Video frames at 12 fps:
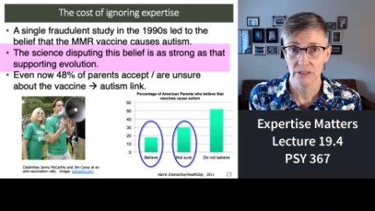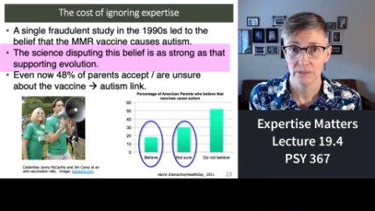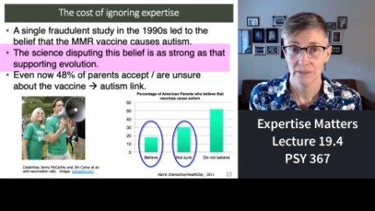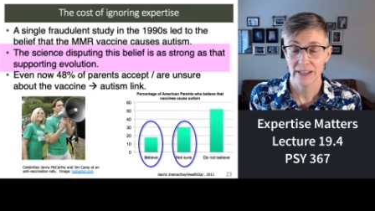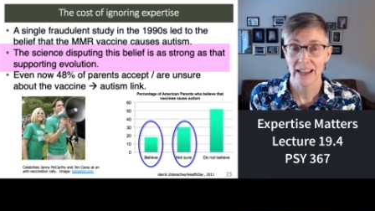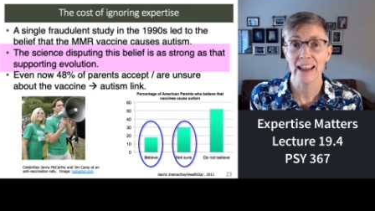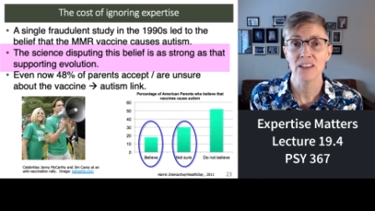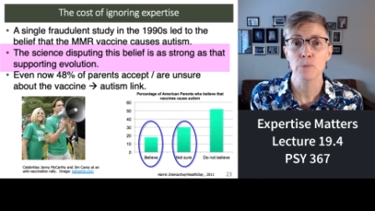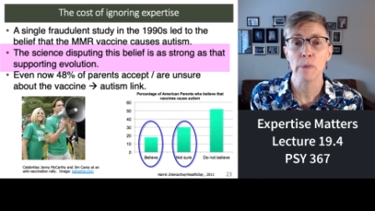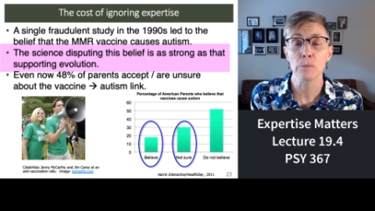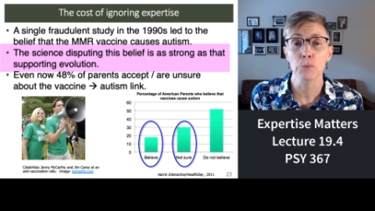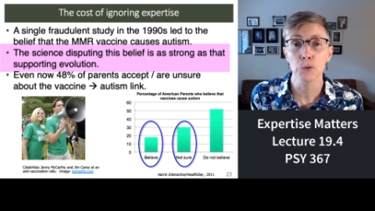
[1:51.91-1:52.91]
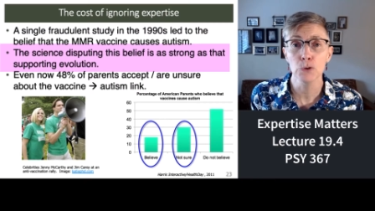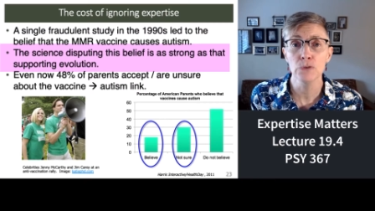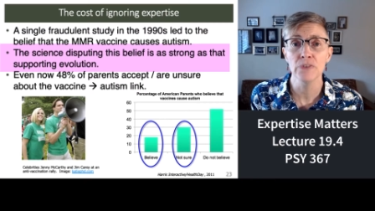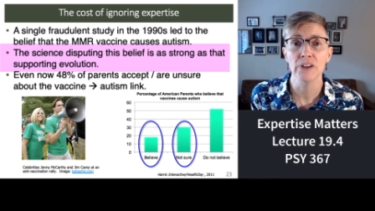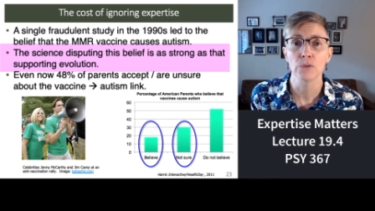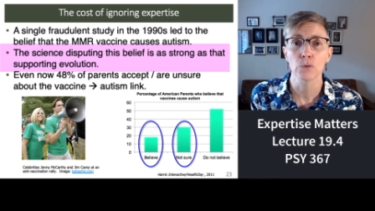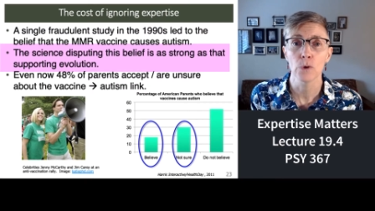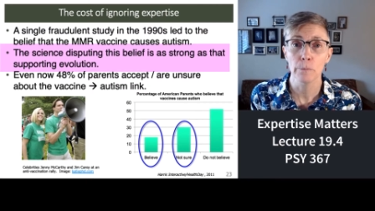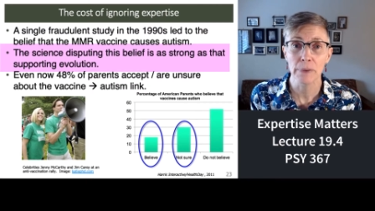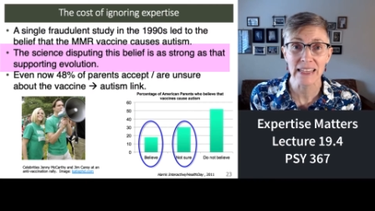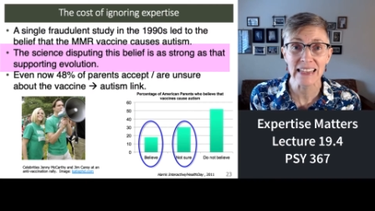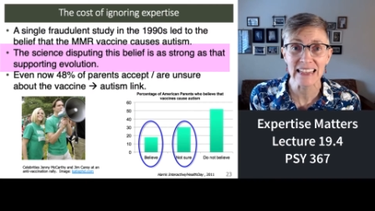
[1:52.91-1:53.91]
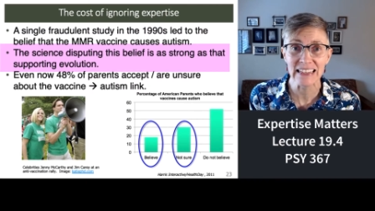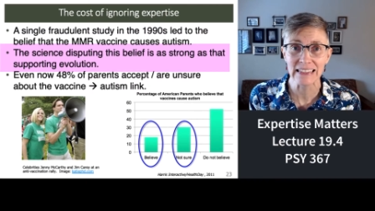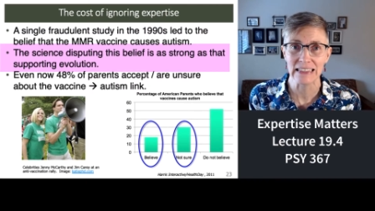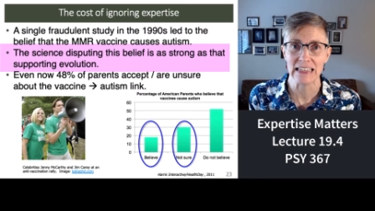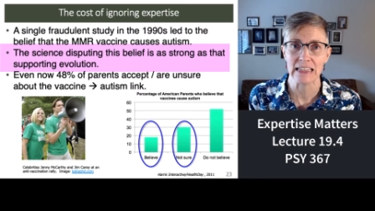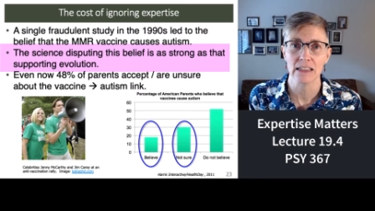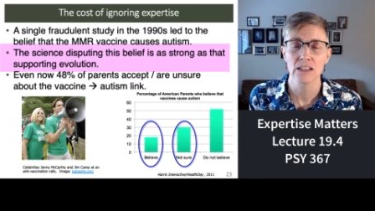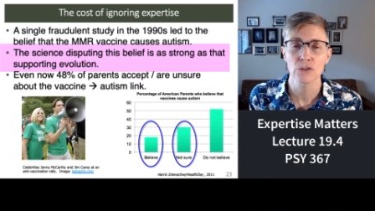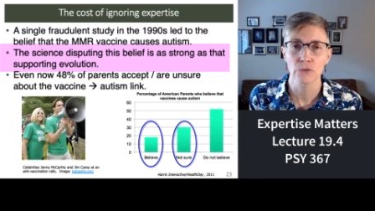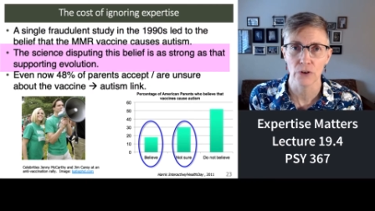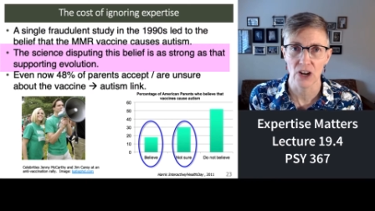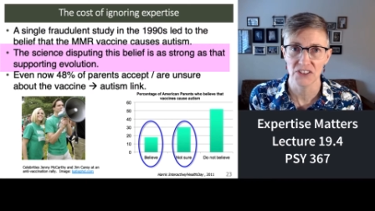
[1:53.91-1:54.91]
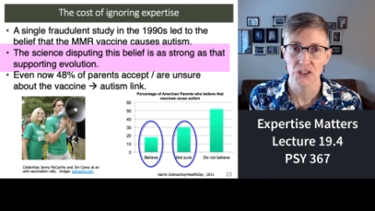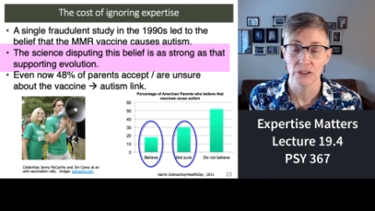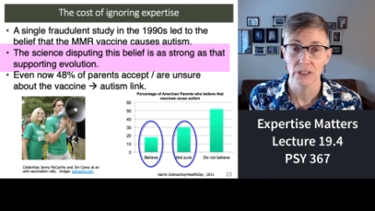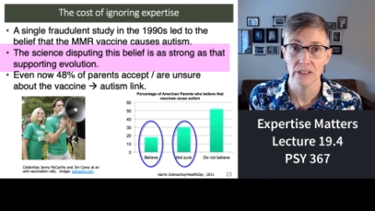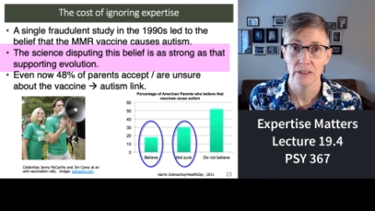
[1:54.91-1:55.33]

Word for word: and has been proven repeatedly is fraudulent,